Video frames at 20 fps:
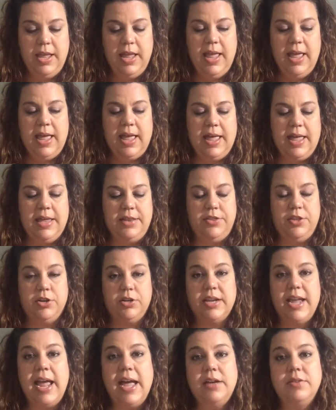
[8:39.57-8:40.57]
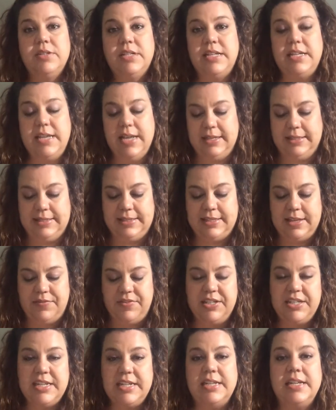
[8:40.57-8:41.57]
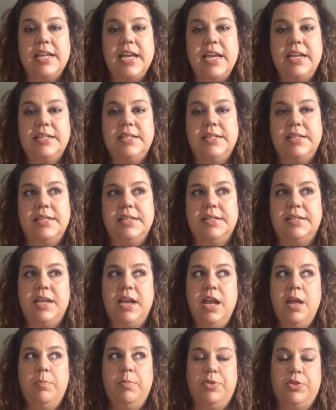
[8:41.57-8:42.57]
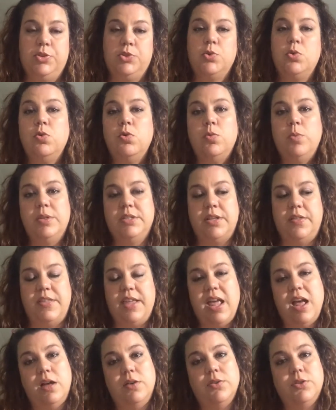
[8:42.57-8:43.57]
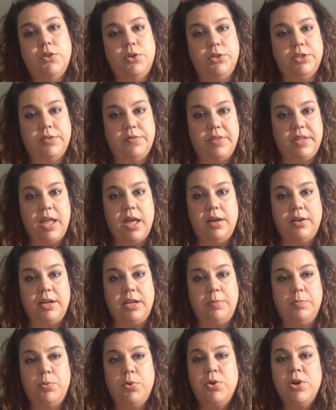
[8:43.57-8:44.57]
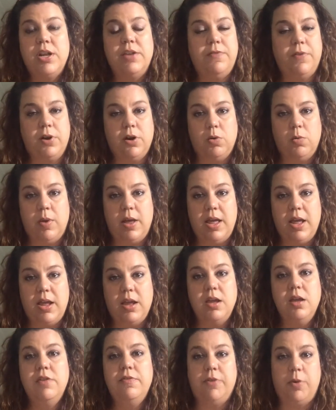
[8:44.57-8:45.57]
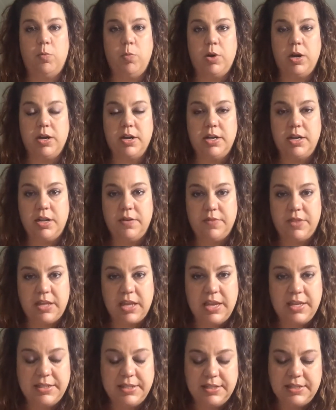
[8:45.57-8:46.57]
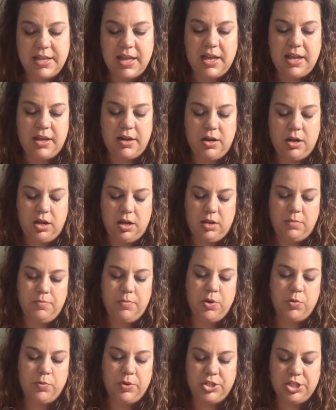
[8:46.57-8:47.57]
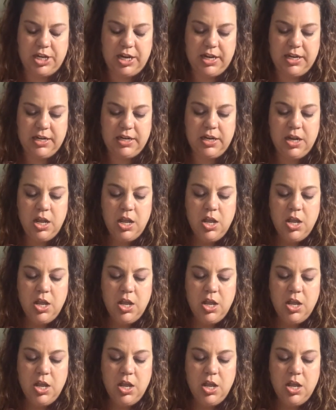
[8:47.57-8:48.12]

And their county had 17 cases, but the school was on the outskirts of the county, pretty far away from where any of the cases had originated.